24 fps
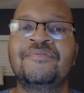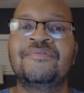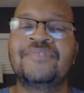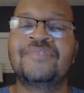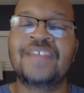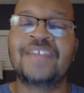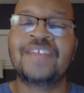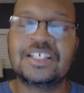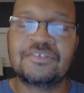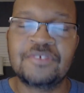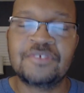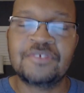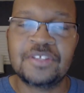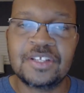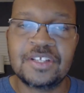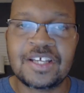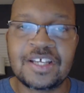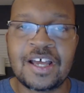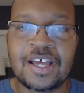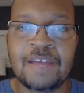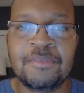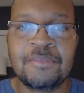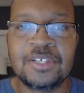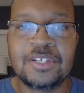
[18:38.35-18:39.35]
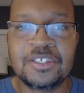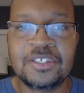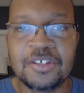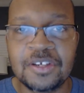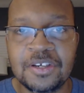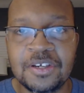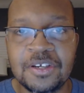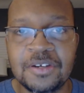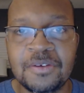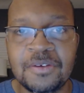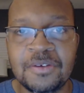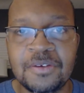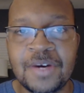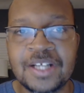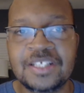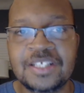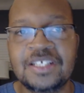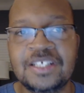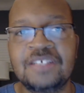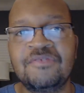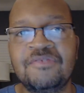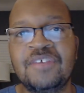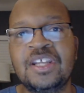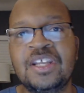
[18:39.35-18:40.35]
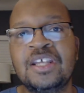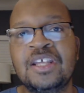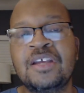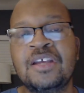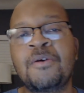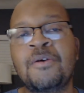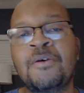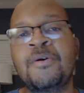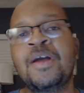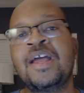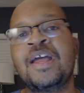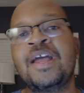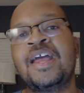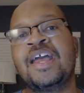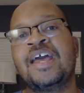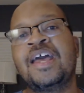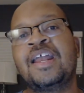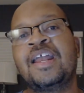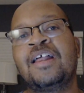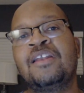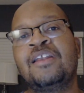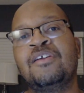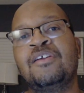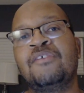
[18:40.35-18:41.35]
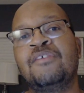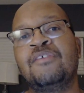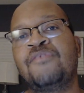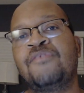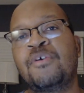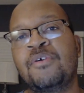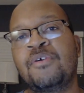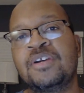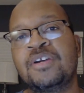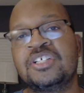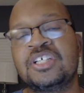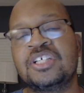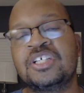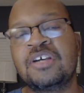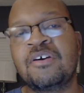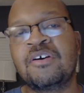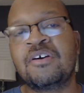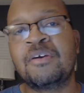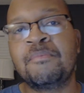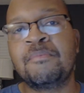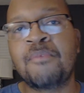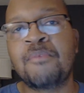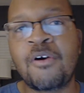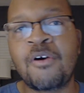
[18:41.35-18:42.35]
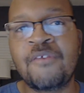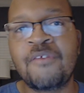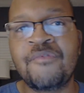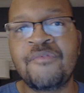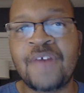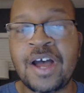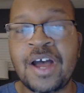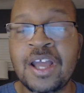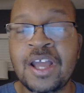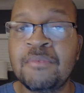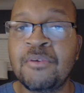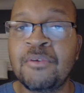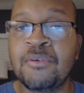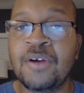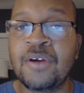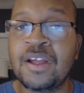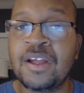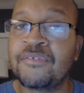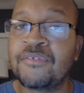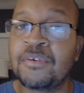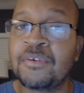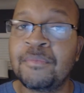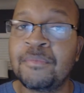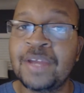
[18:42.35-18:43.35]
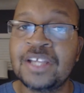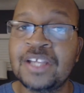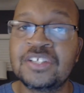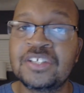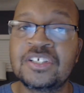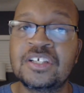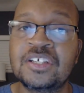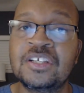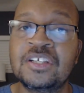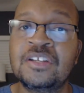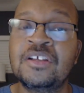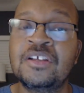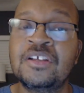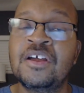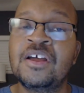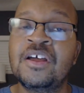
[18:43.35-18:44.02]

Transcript: Thanks for the time it took you to watch this video, and I look forward to sharing more valuable information